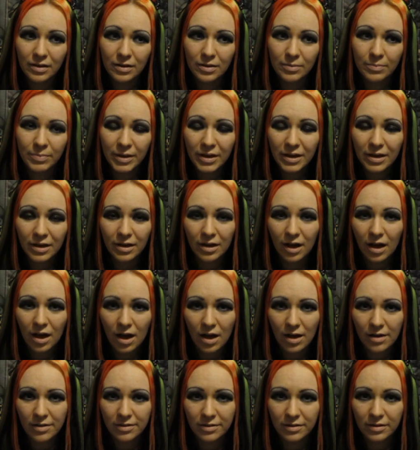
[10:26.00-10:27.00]
being a
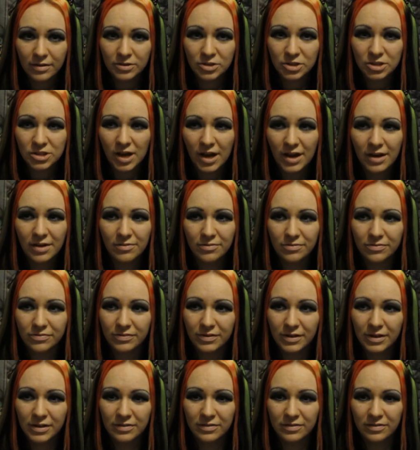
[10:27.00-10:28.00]
goth, it just kind of,
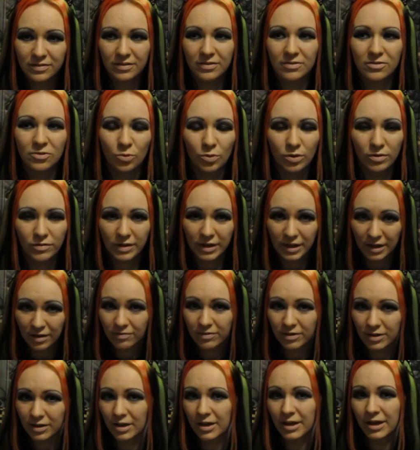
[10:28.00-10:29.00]
it's sort of a
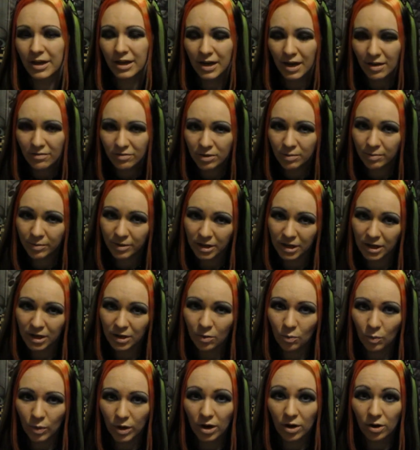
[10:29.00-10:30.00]
given. Like, inevitably,
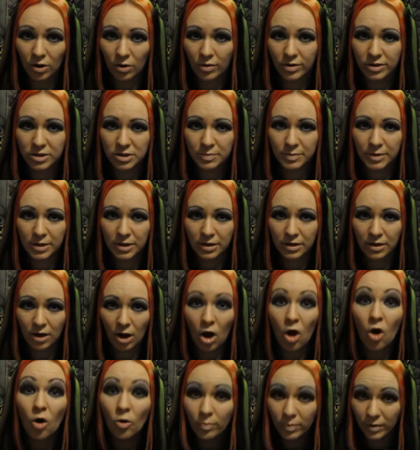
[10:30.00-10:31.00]
we are going to be
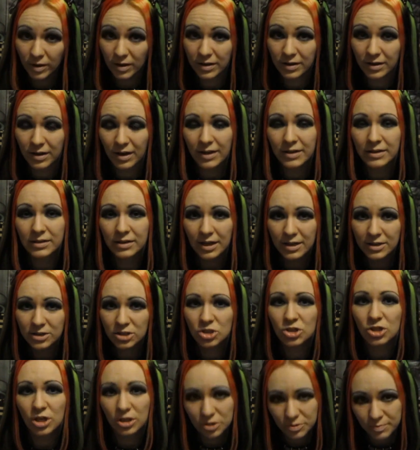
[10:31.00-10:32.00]
open and
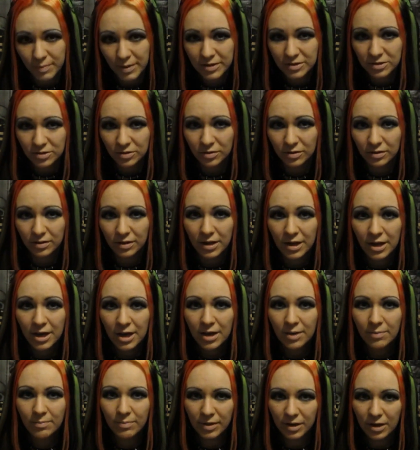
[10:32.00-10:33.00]
less judgmental
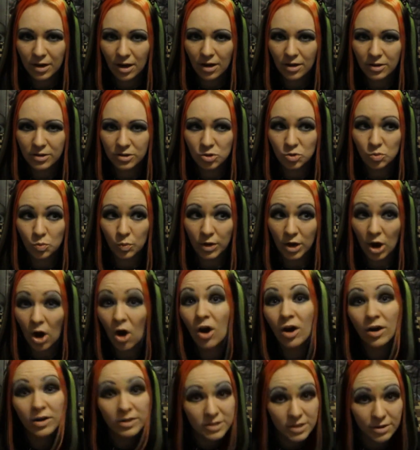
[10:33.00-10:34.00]
because we
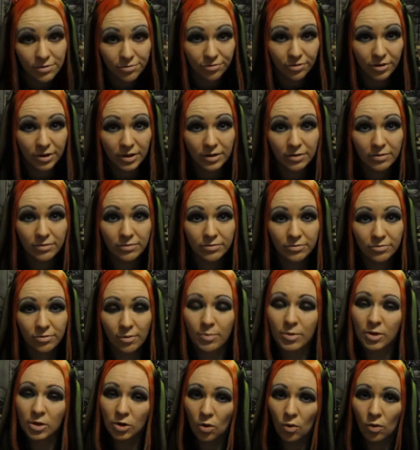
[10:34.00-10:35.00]
are different
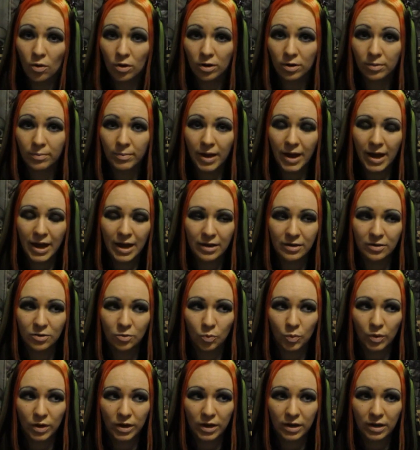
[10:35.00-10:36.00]
from the norm
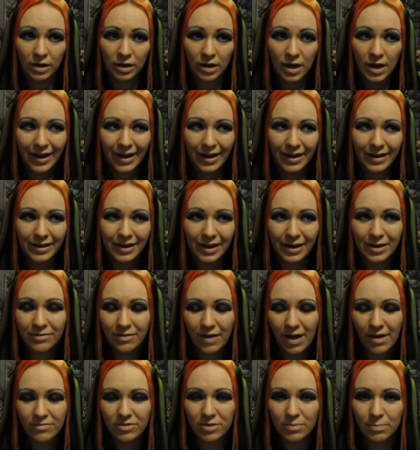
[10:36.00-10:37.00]
and we kind of
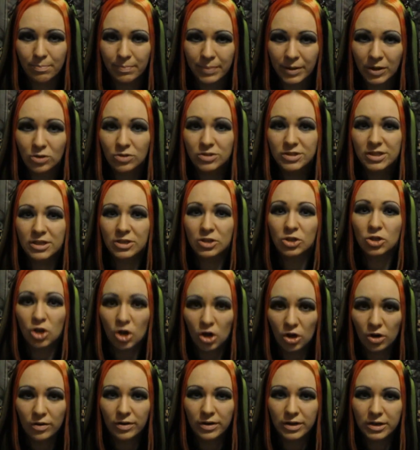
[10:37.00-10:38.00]
have the built-in
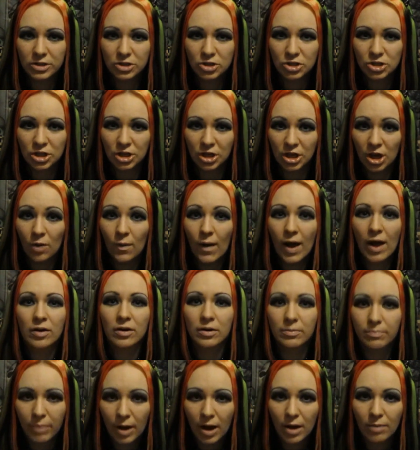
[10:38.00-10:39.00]
courage to go out
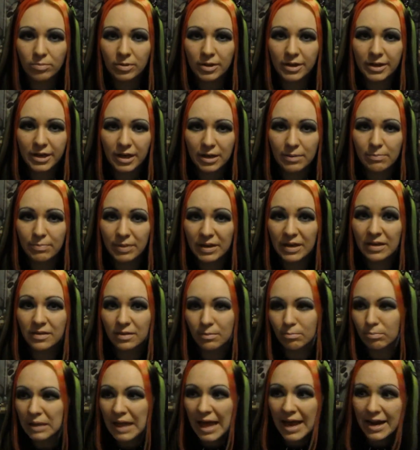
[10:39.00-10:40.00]
in public and be the
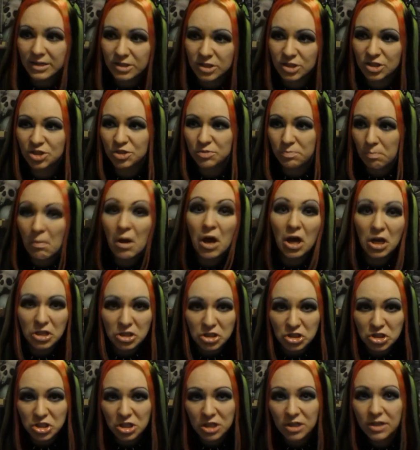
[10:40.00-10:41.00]
black
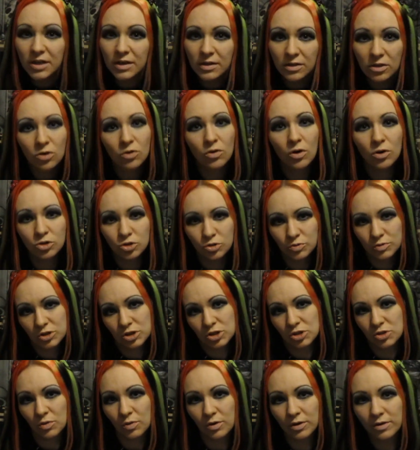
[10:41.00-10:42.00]
smudge in the grocery
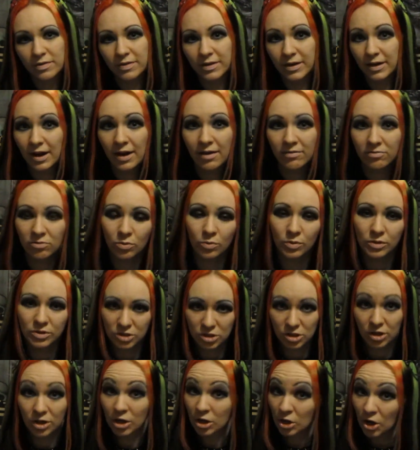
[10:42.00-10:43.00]
store that everyone's
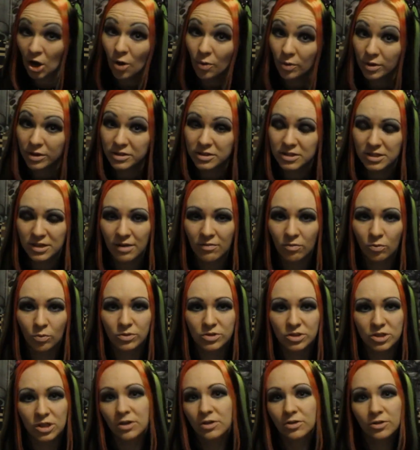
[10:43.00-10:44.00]
going to notice and
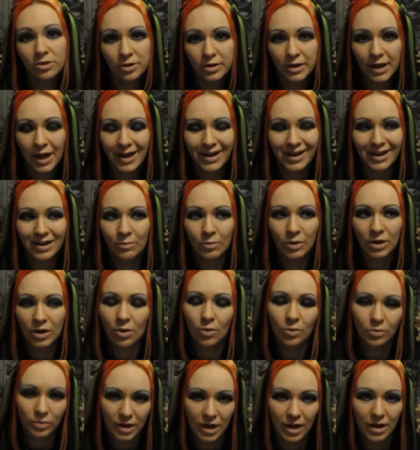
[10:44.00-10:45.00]
everyone's going to look at, and we
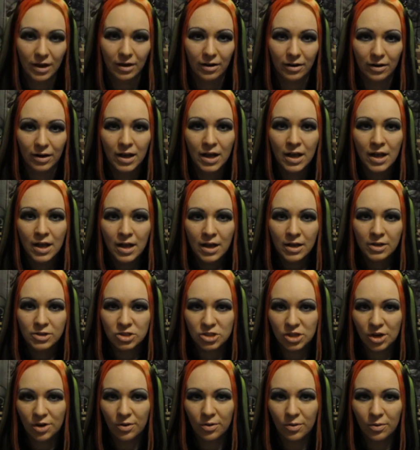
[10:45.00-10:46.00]
don't care.
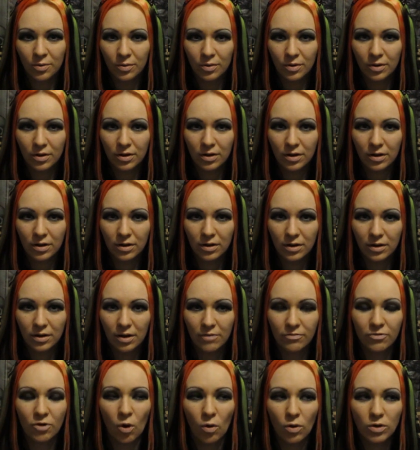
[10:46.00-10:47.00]
So,
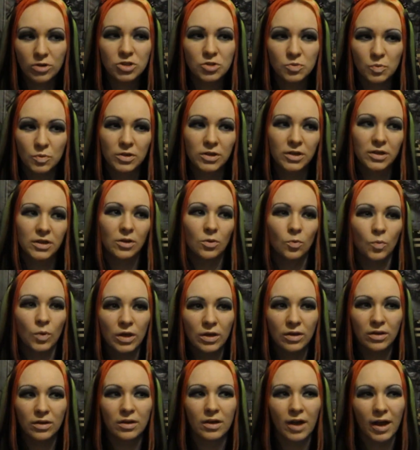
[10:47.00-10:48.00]
of course,
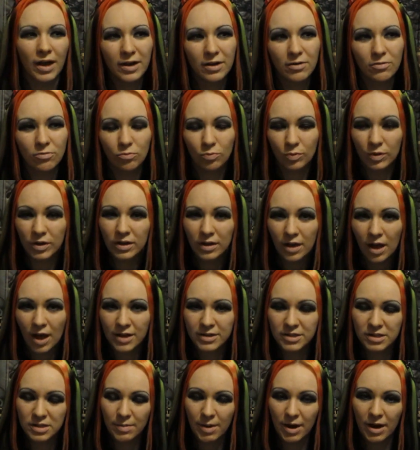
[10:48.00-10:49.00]
we kind of
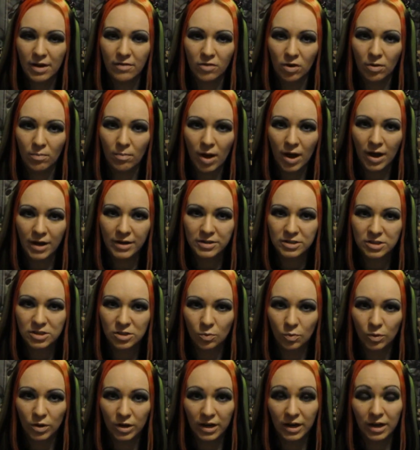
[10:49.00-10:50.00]
realize in the back of our minds
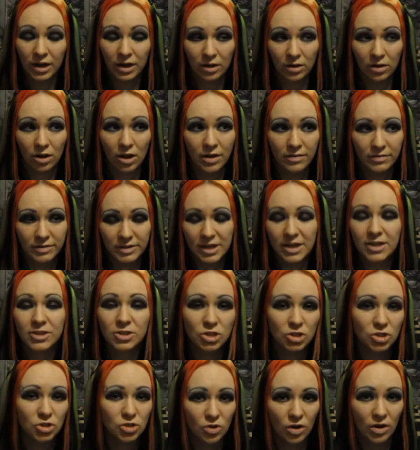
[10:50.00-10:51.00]
that we're going to get a lot of
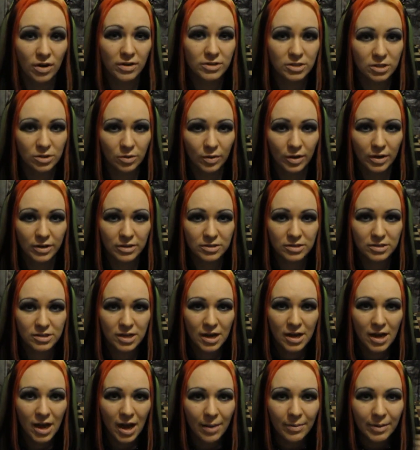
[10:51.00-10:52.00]
attention drawn to us.
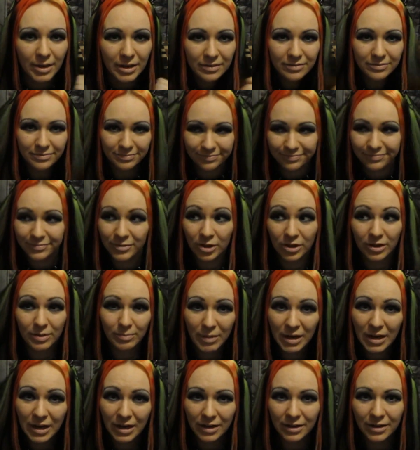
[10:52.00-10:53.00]
I mean, look at
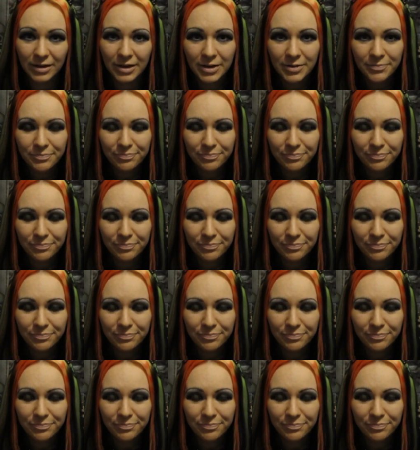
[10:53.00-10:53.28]
me.